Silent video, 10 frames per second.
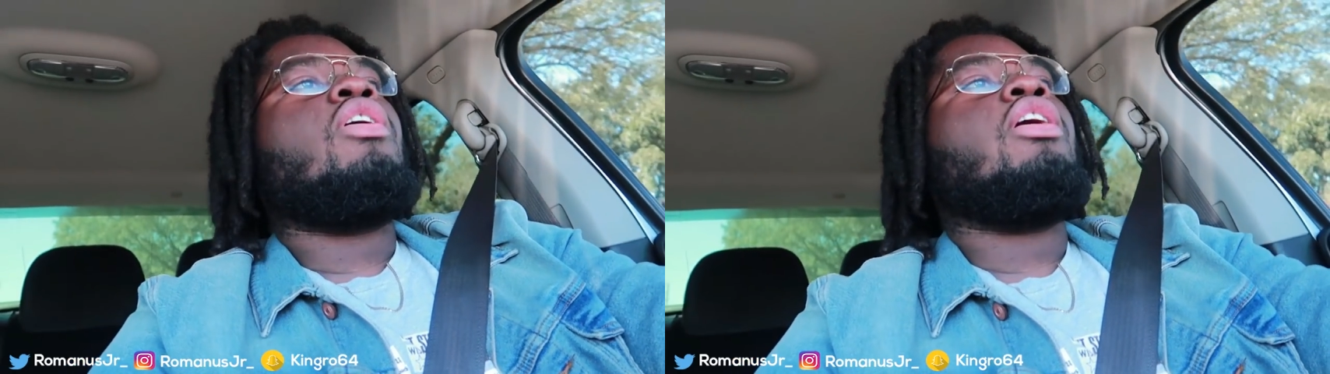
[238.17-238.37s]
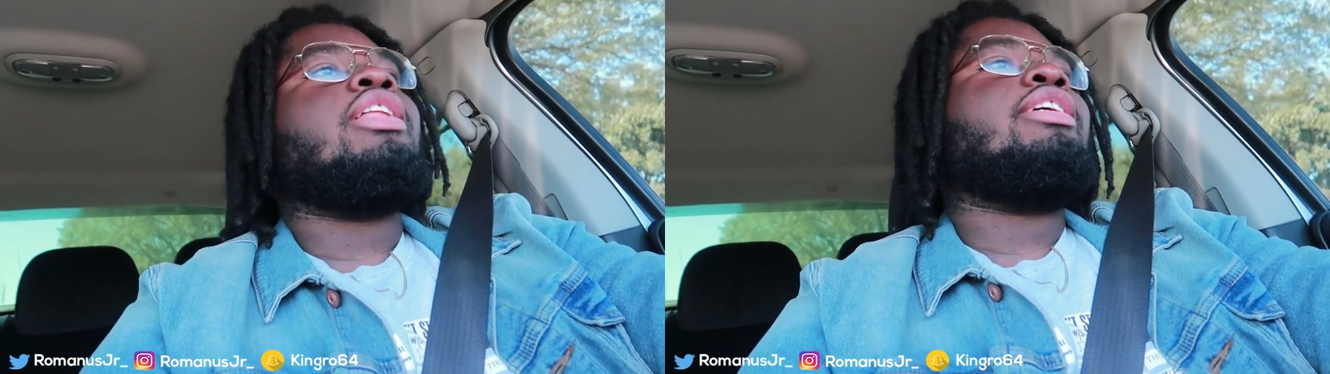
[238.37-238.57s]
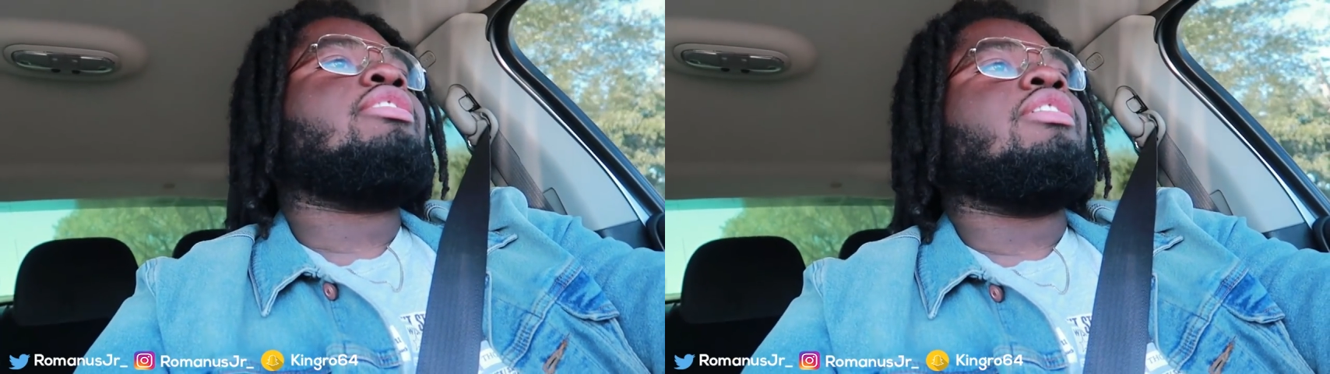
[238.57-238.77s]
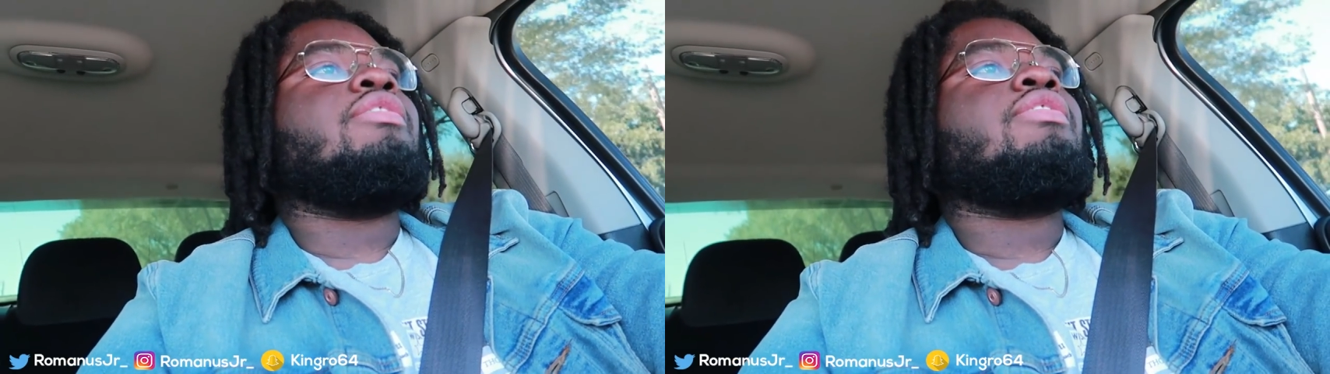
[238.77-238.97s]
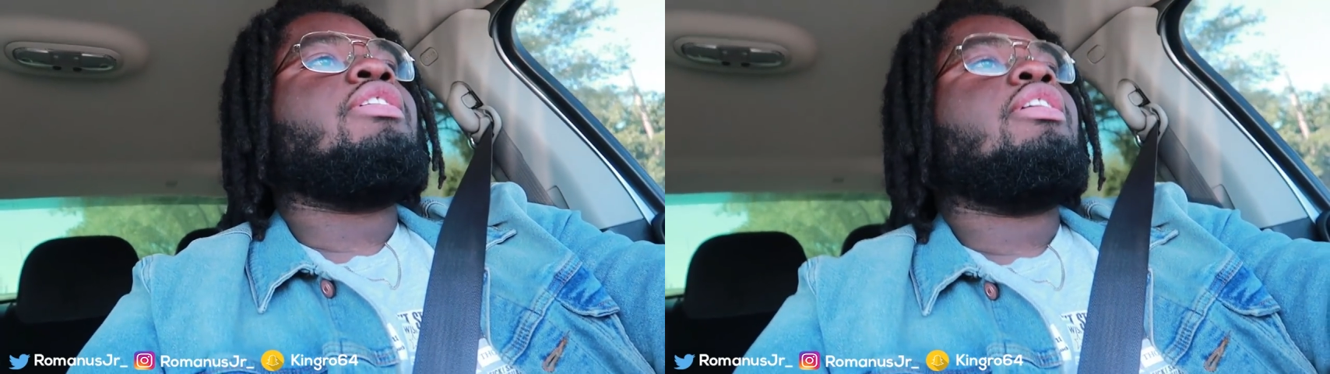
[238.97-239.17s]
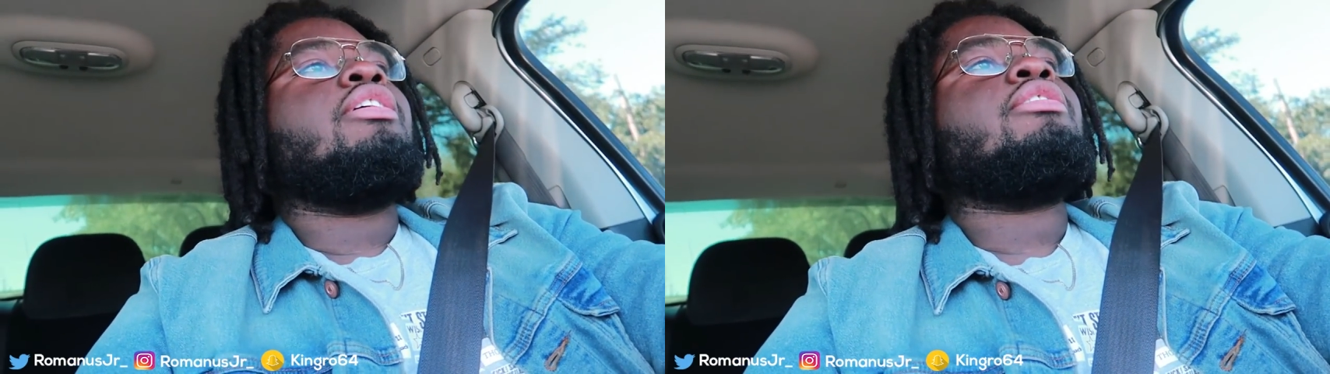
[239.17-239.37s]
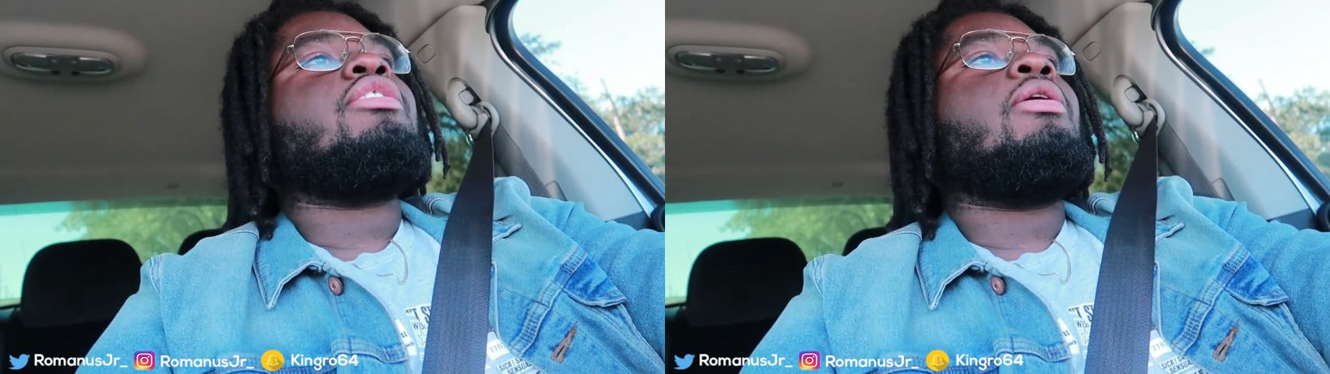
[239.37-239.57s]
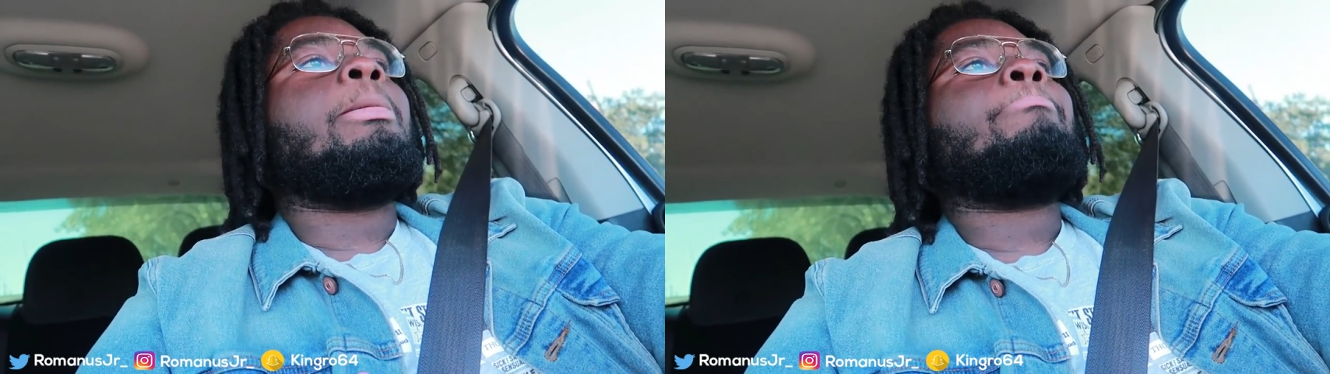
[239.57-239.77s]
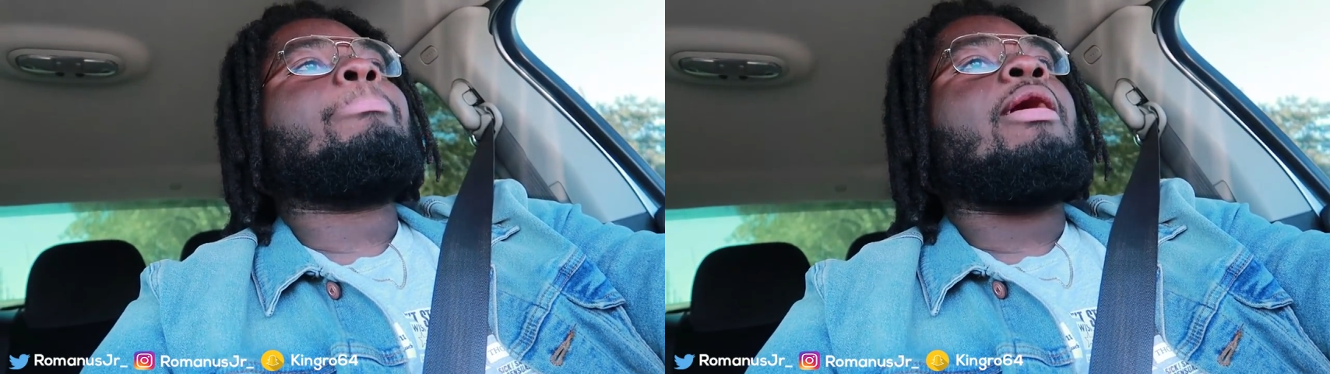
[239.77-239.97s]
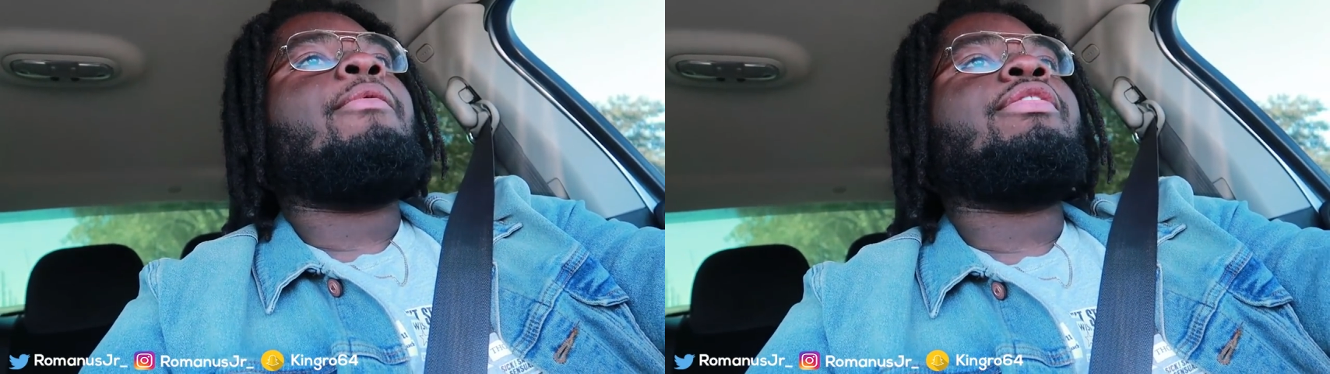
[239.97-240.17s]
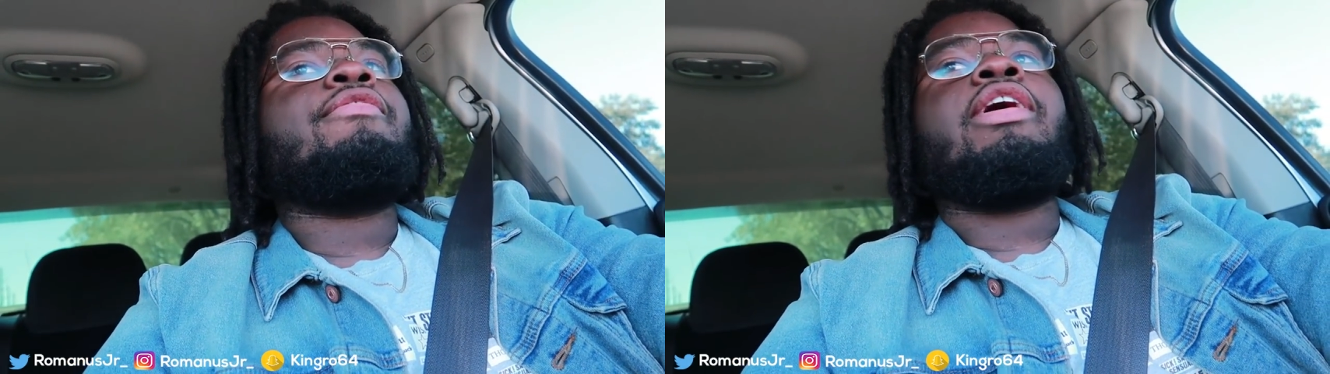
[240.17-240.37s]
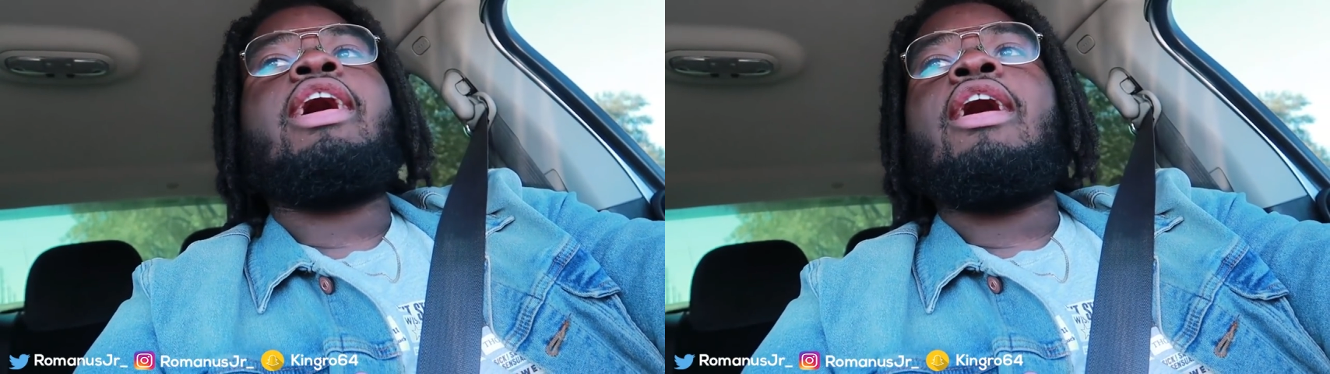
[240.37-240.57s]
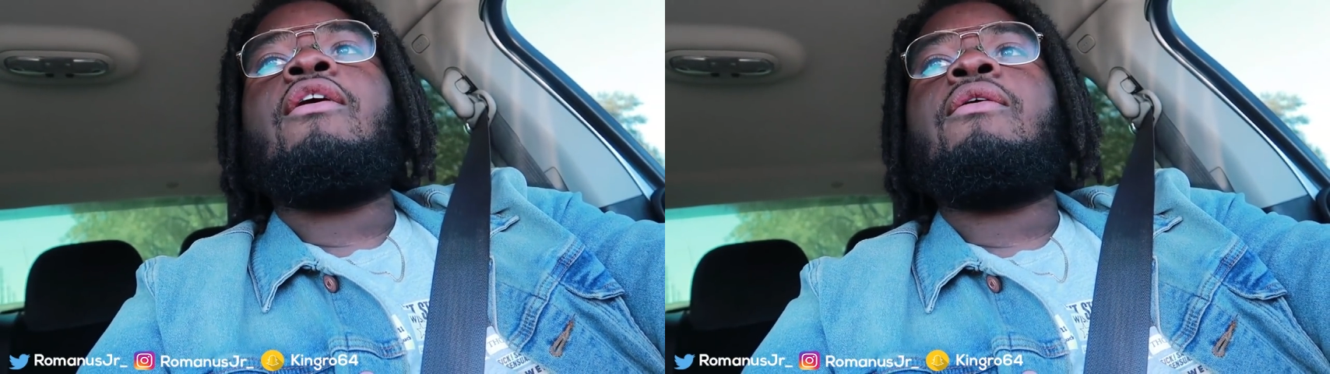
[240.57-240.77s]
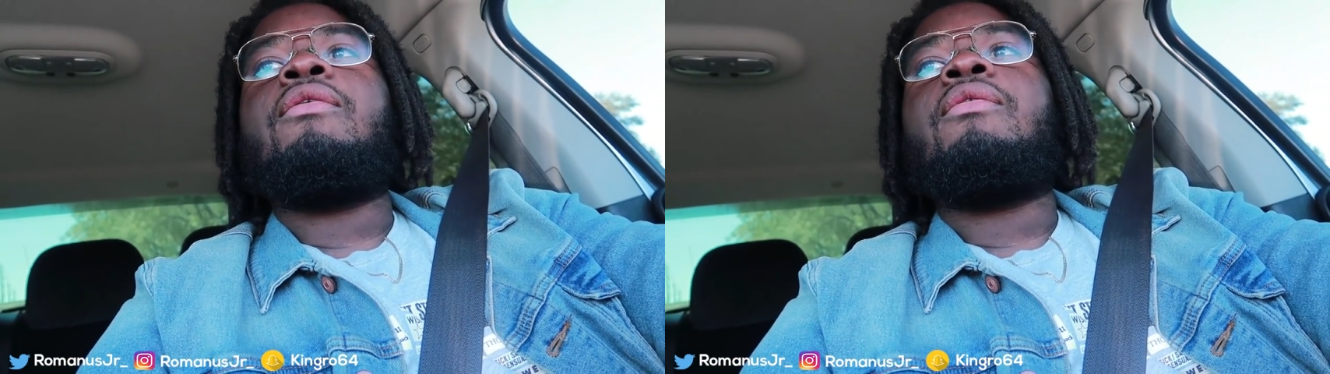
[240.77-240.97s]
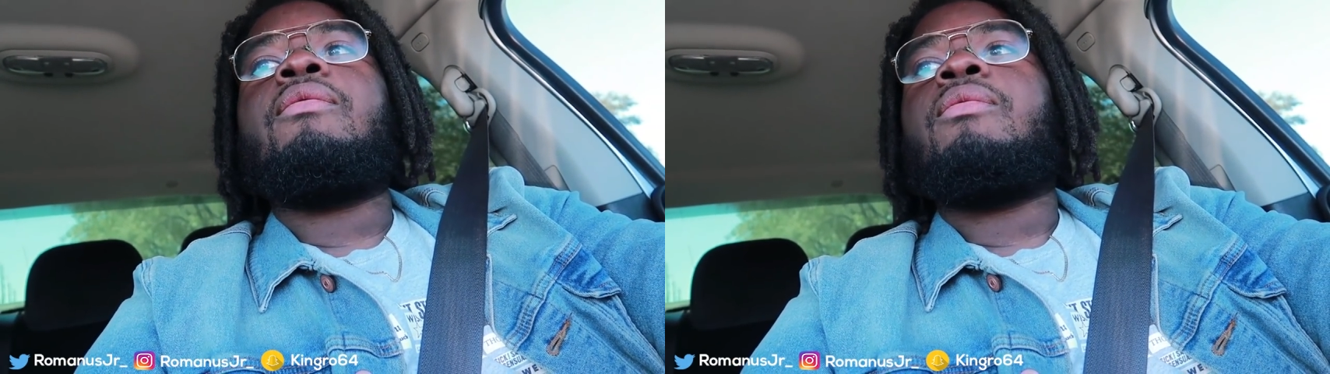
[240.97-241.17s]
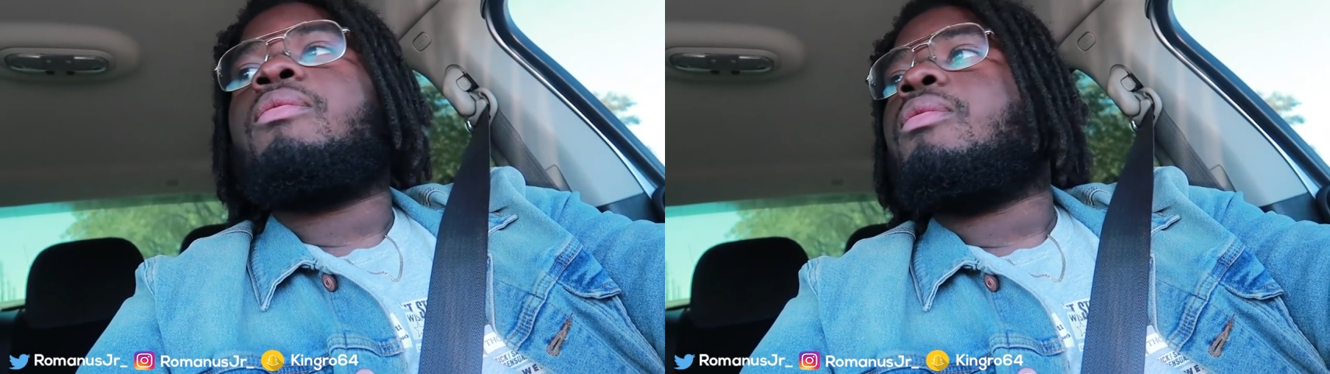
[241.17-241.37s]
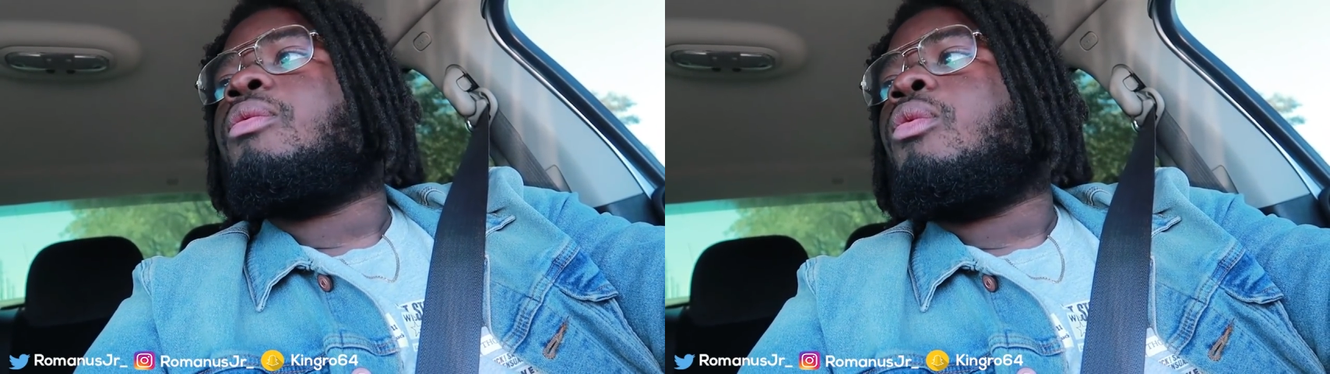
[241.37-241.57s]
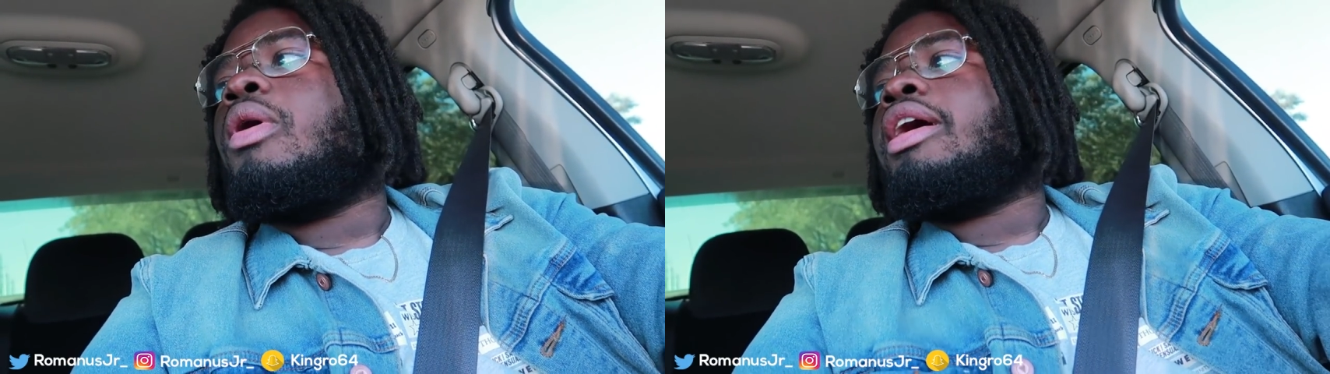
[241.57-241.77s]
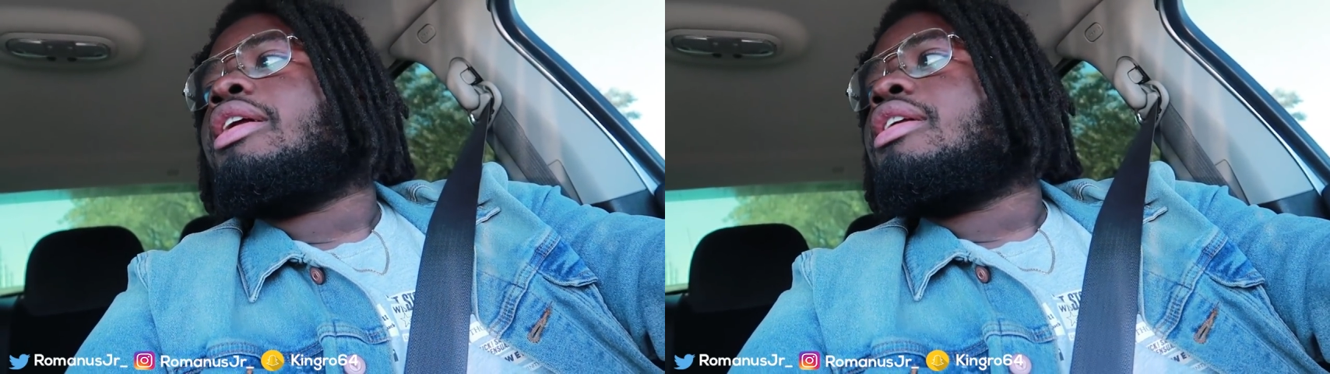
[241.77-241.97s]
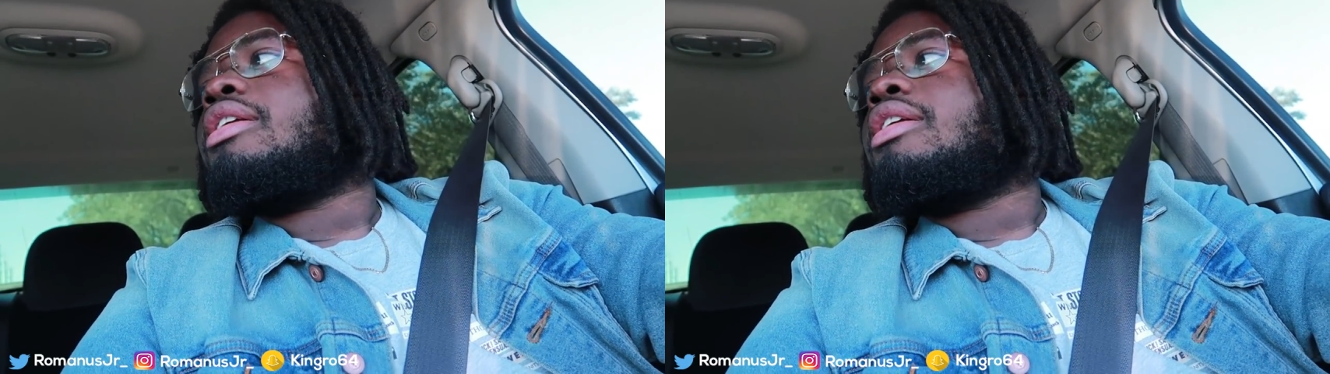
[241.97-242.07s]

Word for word: know all that stuff. So I want to figure out what